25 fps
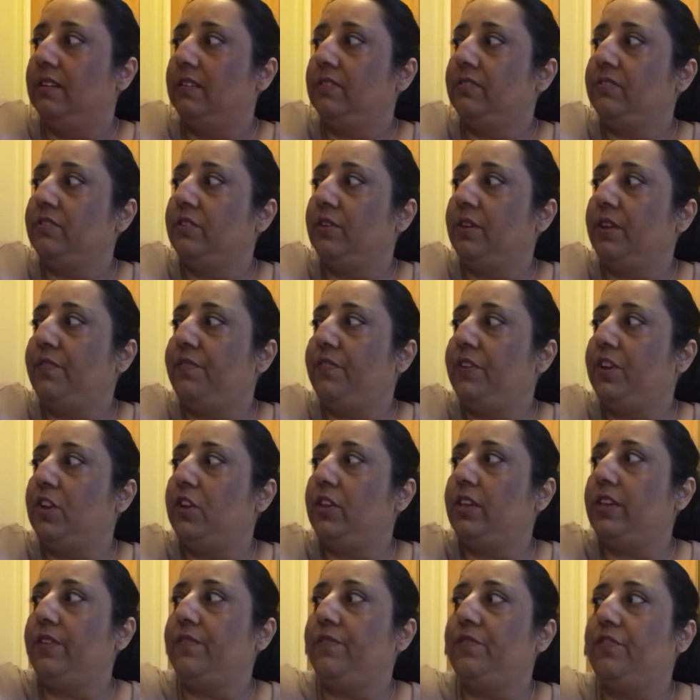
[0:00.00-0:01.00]
So if you're
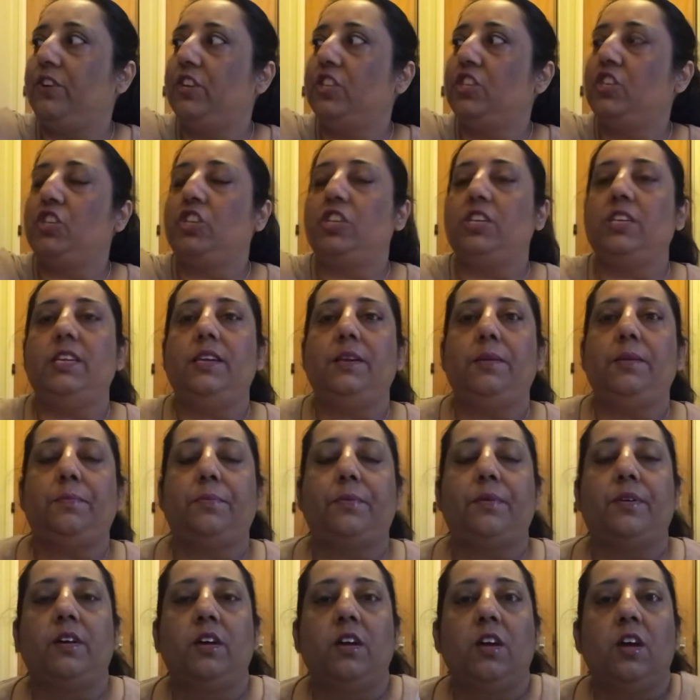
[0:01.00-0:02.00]
looking for a cheap
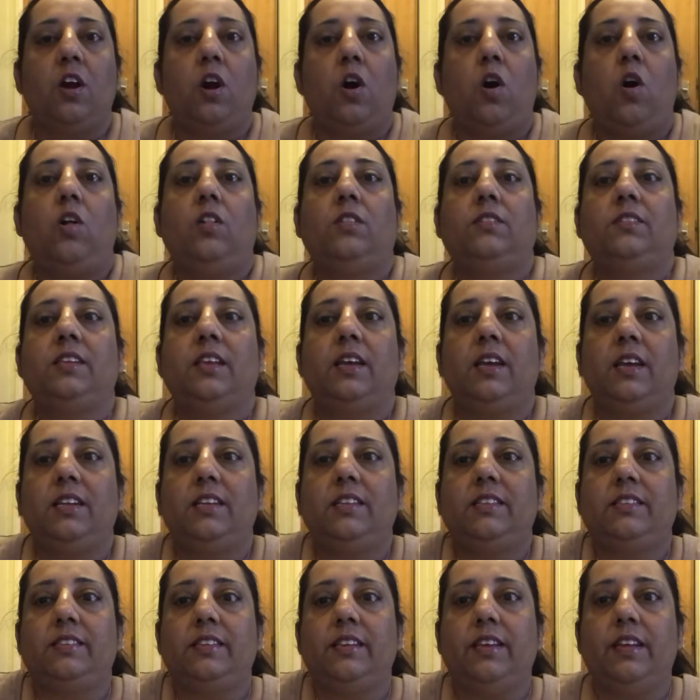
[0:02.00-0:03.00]

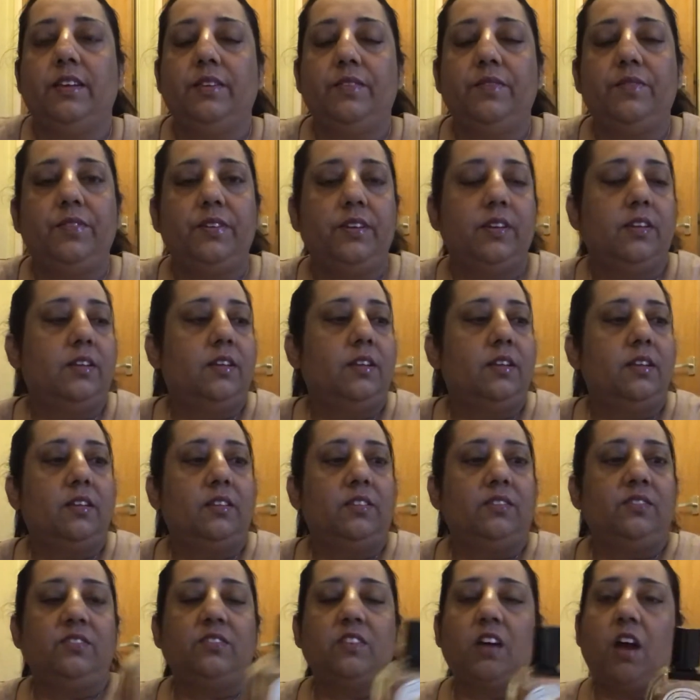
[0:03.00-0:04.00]
alternative,
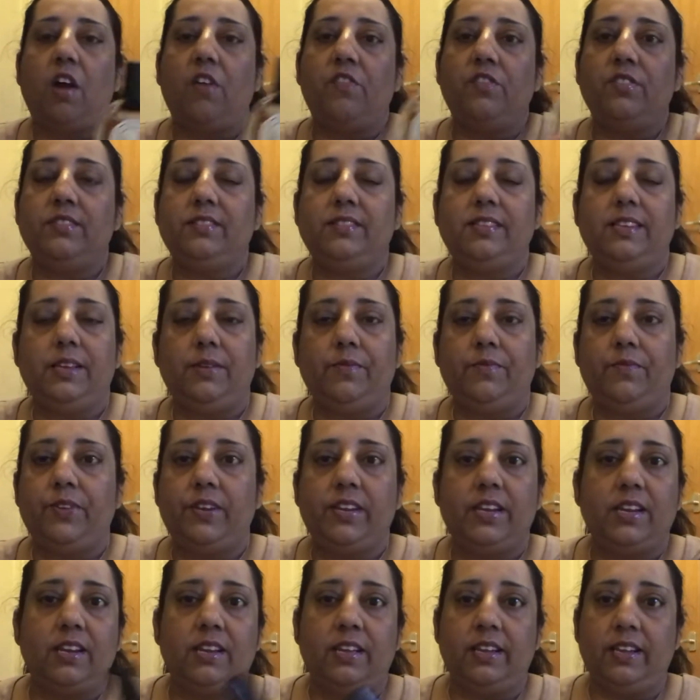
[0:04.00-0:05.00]
Zara's Deep
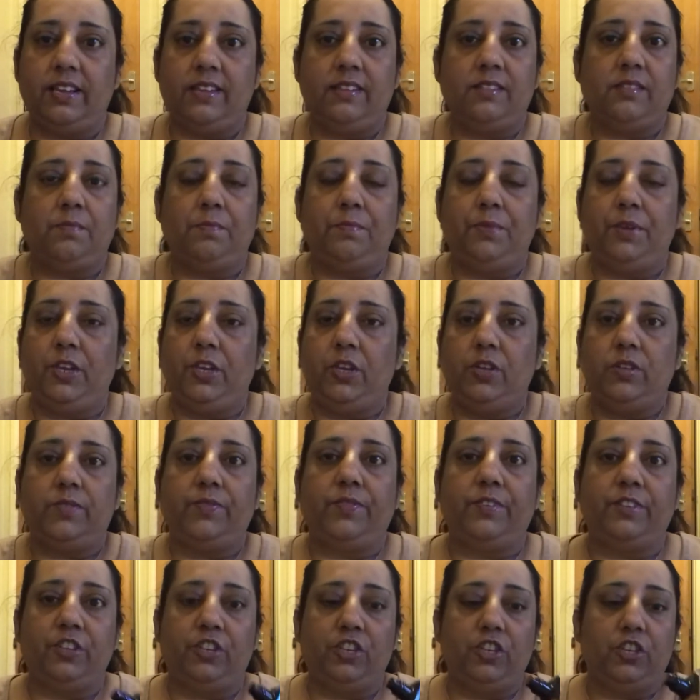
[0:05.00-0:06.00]
Vanilla is a
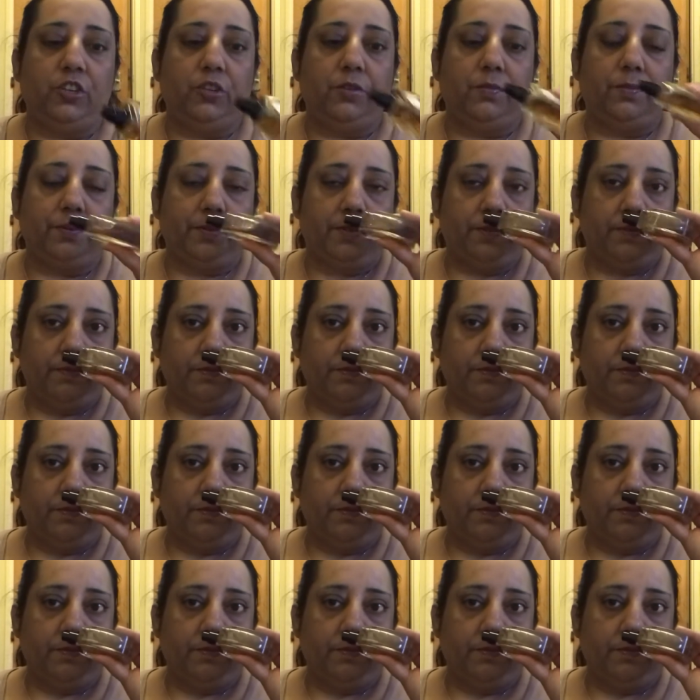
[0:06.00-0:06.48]
beautiful dupe.